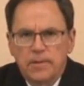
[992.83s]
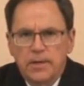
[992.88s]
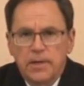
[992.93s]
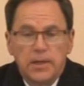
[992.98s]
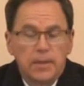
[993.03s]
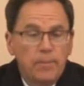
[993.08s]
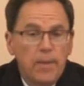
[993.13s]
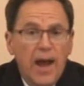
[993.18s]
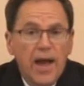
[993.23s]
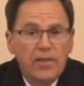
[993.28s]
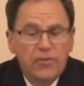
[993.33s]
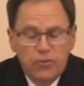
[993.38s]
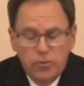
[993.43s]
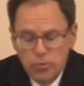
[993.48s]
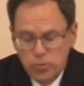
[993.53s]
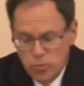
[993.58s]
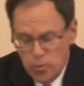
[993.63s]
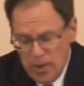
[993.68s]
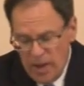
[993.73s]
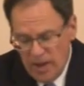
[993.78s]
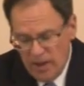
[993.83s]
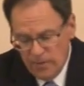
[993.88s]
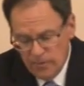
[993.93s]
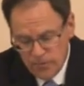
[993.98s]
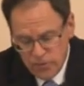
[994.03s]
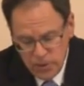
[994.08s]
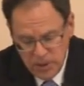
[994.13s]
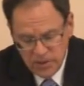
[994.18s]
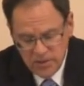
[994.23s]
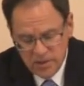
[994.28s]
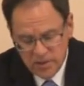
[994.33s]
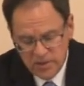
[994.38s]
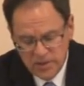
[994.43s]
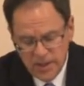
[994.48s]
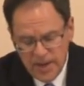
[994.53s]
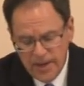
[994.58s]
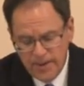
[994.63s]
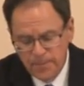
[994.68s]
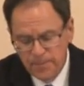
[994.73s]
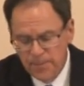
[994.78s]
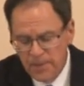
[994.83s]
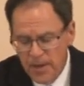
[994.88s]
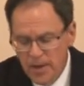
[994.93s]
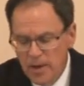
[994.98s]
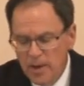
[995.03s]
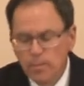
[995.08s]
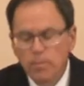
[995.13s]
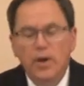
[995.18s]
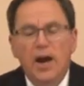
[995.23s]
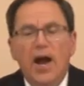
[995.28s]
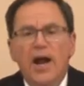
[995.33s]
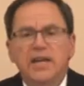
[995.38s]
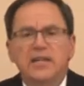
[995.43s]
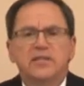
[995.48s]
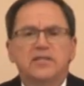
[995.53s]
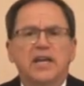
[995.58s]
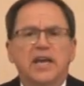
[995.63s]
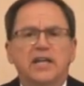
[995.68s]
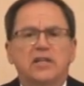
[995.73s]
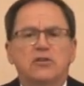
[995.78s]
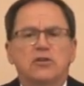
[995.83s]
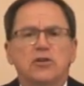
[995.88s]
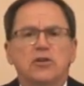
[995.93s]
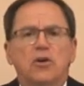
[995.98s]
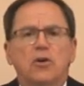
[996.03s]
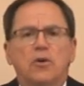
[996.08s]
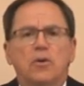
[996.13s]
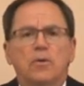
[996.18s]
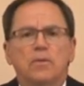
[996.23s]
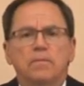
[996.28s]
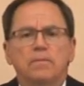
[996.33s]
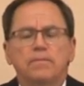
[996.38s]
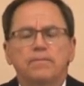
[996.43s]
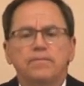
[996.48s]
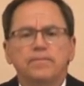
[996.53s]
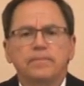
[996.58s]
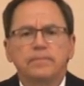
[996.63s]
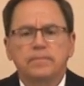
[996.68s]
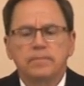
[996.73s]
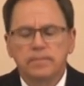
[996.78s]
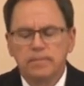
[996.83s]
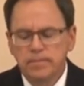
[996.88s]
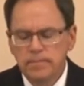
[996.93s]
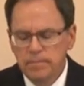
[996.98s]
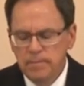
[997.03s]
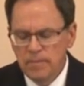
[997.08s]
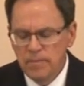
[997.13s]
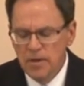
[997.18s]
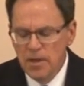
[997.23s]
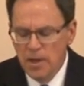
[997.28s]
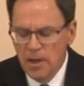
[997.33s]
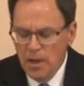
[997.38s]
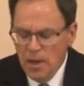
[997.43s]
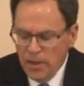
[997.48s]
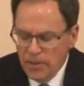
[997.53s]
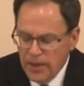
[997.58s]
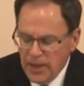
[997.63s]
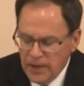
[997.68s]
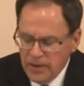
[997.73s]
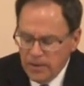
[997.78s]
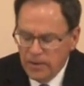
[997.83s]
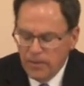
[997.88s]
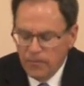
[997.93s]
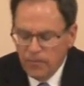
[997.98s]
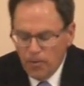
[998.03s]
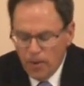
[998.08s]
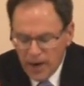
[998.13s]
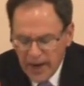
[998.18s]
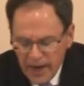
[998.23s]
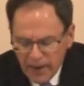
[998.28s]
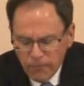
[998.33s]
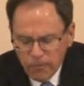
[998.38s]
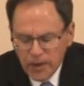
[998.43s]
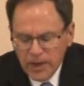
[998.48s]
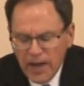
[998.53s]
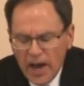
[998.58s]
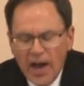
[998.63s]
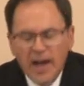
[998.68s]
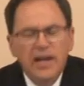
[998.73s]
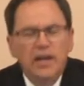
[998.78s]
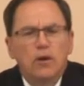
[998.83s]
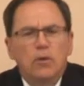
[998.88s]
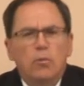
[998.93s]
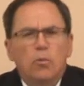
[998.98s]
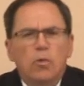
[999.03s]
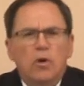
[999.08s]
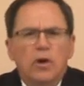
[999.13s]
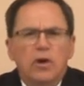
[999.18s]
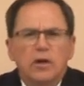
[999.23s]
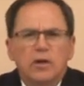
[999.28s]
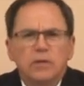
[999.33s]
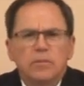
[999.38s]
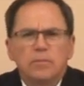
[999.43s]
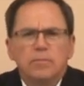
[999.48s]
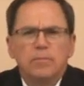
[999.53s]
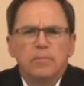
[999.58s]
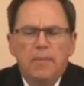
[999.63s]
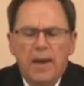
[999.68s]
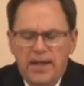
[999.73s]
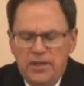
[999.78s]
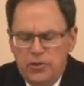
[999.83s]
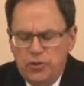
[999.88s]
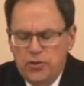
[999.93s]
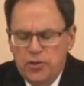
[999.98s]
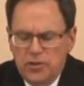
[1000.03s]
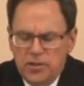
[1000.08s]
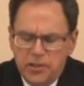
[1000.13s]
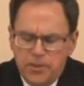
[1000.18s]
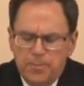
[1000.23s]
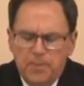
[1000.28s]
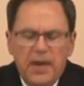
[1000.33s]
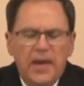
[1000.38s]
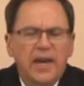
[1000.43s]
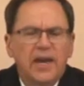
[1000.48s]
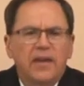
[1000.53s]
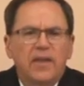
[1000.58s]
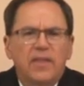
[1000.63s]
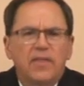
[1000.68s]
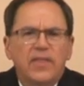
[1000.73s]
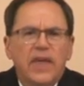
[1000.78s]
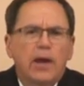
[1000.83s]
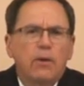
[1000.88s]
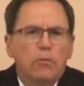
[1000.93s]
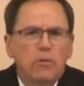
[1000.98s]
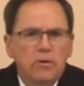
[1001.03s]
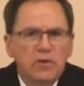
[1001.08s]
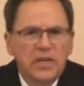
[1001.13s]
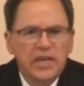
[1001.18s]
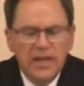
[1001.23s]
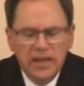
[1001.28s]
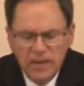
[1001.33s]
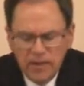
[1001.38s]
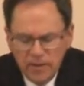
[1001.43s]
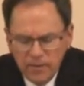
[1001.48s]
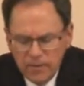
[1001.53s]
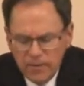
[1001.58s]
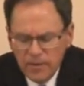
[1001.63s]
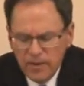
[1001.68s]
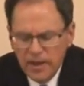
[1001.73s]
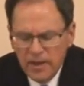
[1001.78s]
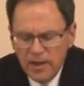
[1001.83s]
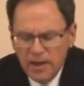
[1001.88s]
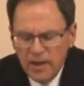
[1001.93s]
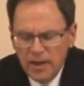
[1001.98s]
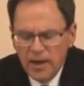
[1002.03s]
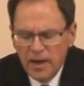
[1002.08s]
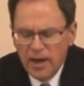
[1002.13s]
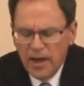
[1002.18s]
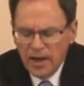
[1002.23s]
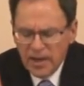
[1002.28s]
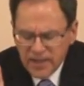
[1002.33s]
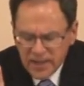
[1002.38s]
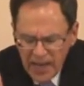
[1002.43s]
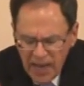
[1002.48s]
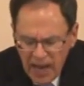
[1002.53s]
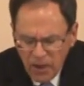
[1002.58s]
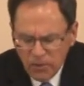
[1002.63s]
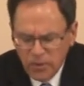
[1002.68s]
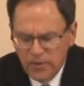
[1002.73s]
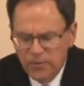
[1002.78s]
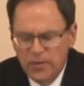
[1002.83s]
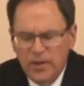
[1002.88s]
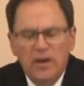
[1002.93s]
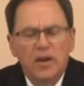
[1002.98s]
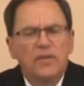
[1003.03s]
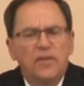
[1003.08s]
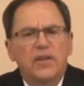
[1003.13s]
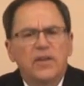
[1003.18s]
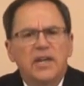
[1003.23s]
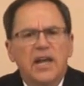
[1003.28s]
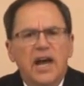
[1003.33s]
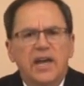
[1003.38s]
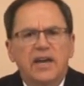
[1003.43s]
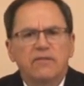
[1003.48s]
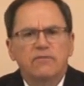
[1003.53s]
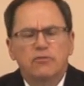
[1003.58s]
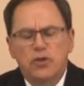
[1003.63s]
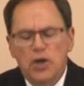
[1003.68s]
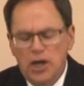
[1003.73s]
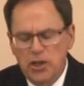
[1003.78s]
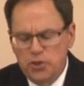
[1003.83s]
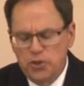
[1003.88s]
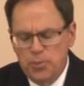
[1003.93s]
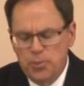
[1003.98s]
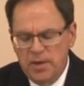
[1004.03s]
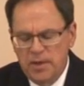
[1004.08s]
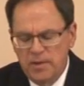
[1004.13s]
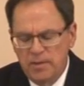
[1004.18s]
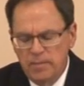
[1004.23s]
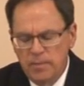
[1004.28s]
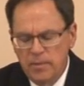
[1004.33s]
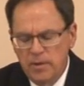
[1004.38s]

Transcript: In Matthew 12, Jesus said, But I say to you that for every idle word men shall speak, they will give account of it on the day of judgment.